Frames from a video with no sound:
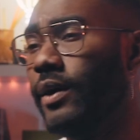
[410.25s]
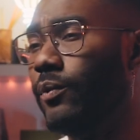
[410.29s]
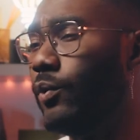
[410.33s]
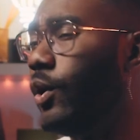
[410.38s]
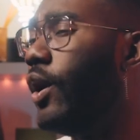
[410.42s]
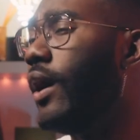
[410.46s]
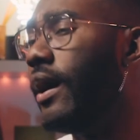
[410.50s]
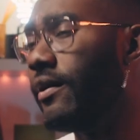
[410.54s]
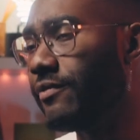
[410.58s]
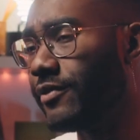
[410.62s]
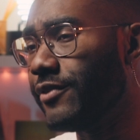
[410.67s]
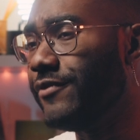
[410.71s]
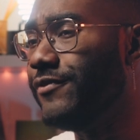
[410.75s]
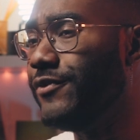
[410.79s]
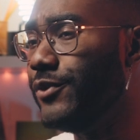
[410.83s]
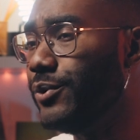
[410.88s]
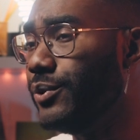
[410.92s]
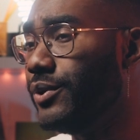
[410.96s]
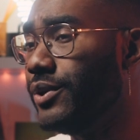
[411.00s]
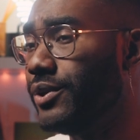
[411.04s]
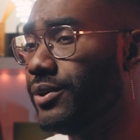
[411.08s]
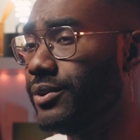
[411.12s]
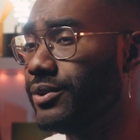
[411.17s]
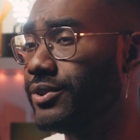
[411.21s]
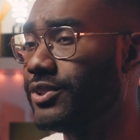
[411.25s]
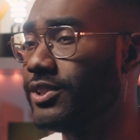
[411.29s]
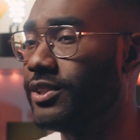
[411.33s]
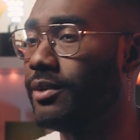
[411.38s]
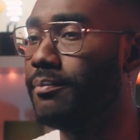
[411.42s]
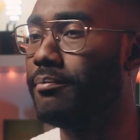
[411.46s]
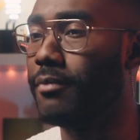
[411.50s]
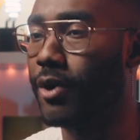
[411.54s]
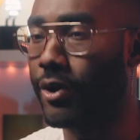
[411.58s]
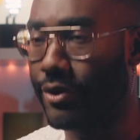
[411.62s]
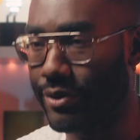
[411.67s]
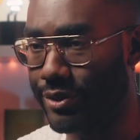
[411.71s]
And while every few years,
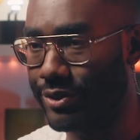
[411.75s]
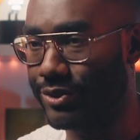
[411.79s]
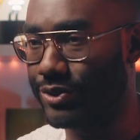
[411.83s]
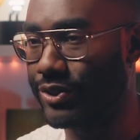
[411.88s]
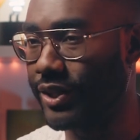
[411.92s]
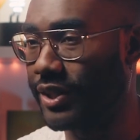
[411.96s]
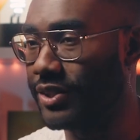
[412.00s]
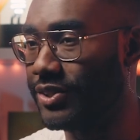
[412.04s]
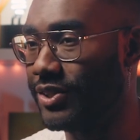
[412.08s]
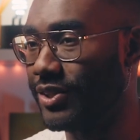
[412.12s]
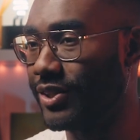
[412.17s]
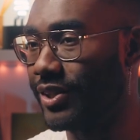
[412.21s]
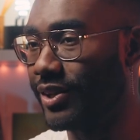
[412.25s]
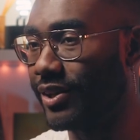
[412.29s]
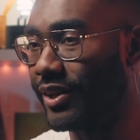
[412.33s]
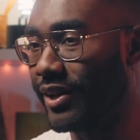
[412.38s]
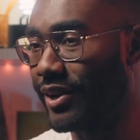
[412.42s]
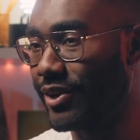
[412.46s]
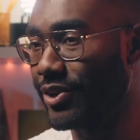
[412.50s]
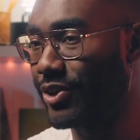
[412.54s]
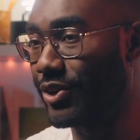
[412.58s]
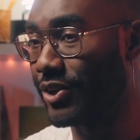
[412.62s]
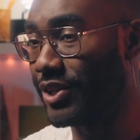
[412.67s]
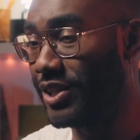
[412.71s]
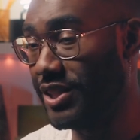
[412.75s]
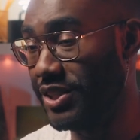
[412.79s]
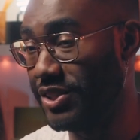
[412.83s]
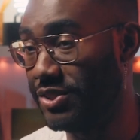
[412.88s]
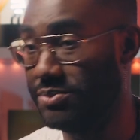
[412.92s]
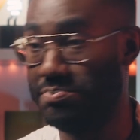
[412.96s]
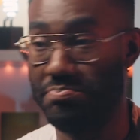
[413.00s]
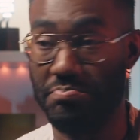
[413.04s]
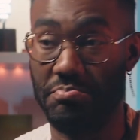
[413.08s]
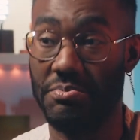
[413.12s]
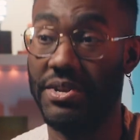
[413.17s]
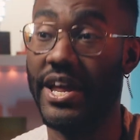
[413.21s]
some marketers like to declare
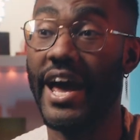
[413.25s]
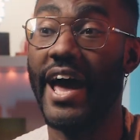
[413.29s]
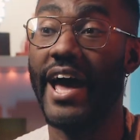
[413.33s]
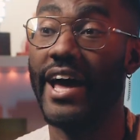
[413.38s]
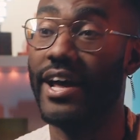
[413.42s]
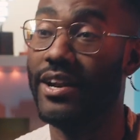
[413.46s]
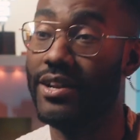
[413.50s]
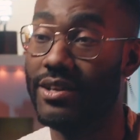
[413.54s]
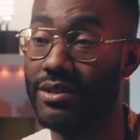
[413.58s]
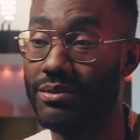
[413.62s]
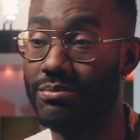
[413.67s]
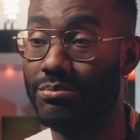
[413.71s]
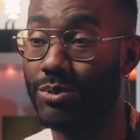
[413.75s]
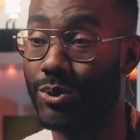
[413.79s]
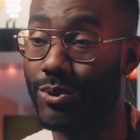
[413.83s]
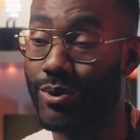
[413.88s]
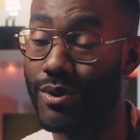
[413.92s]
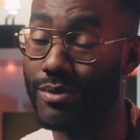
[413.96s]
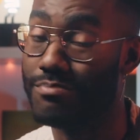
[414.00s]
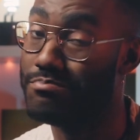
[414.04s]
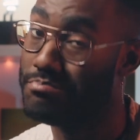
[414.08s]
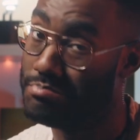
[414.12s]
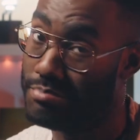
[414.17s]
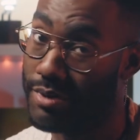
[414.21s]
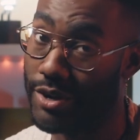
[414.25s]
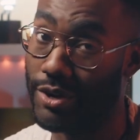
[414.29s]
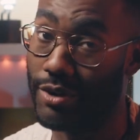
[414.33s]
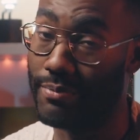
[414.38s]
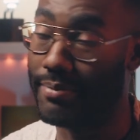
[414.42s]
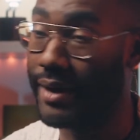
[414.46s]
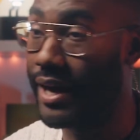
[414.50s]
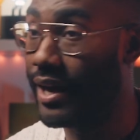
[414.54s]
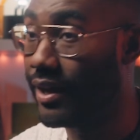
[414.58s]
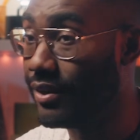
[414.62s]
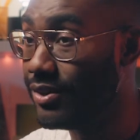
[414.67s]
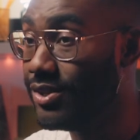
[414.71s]
cookies dead or
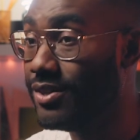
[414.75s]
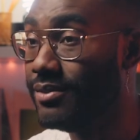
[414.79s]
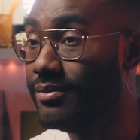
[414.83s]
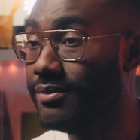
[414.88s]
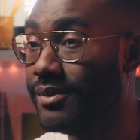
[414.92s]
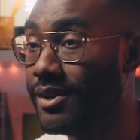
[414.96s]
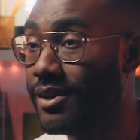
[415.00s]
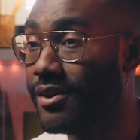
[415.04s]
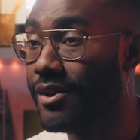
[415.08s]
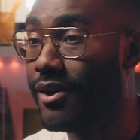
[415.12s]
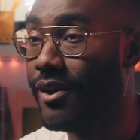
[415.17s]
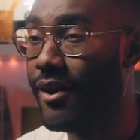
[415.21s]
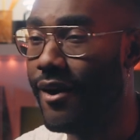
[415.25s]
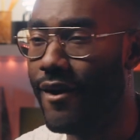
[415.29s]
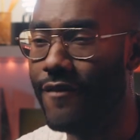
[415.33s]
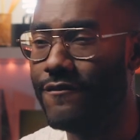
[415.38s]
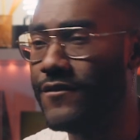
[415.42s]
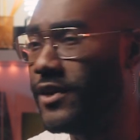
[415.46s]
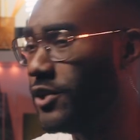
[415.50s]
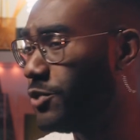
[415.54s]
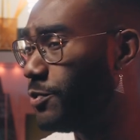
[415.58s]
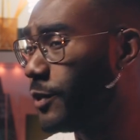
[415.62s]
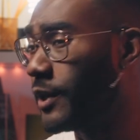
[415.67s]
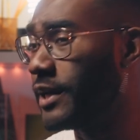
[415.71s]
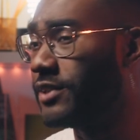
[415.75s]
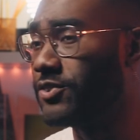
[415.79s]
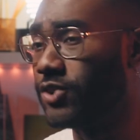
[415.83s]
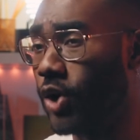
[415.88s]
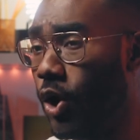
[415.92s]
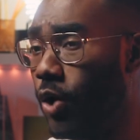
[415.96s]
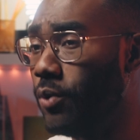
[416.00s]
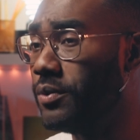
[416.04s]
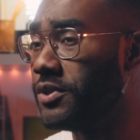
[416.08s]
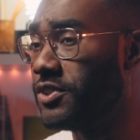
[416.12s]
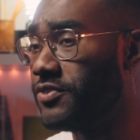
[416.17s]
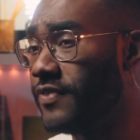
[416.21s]
underbaked, Facebook has
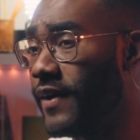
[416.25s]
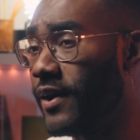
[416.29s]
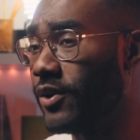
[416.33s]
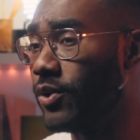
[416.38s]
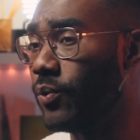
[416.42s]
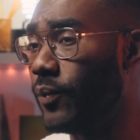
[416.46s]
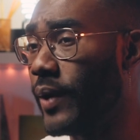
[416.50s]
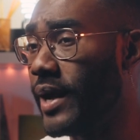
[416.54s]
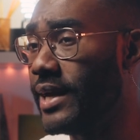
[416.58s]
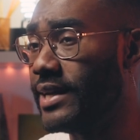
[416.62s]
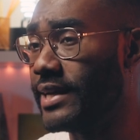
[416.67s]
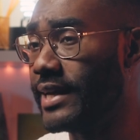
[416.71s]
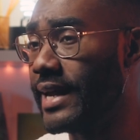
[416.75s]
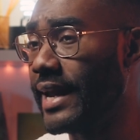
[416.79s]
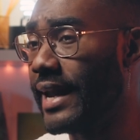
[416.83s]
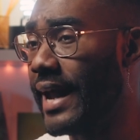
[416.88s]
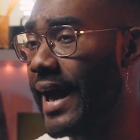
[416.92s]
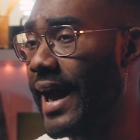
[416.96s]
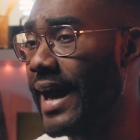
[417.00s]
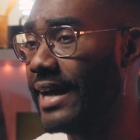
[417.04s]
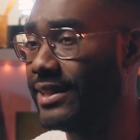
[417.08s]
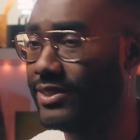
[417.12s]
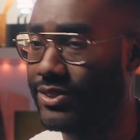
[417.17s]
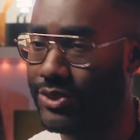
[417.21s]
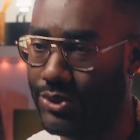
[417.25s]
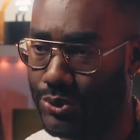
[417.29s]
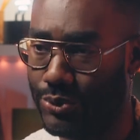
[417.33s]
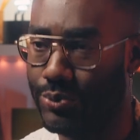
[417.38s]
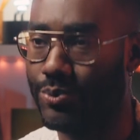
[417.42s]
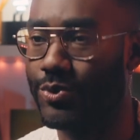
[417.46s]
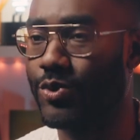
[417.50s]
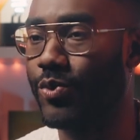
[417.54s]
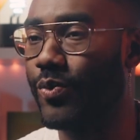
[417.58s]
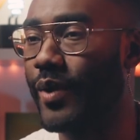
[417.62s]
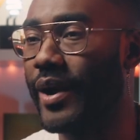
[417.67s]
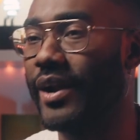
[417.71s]
always found a way to get ads
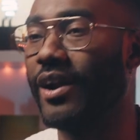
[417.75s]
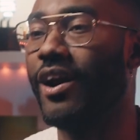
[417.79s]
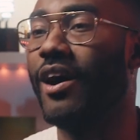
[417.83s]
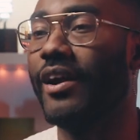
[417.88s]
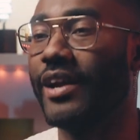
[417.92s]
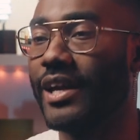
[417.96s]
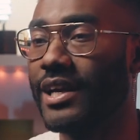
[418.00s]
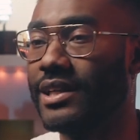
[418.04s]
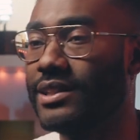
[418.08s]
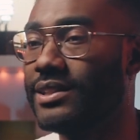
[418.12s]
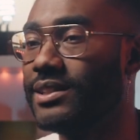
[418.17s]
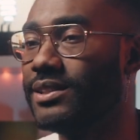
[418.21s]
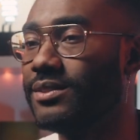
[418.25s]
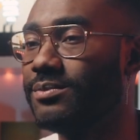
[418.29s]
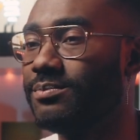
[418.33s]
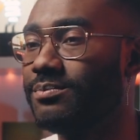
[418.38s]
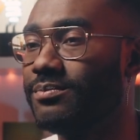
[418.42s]
to the right audience.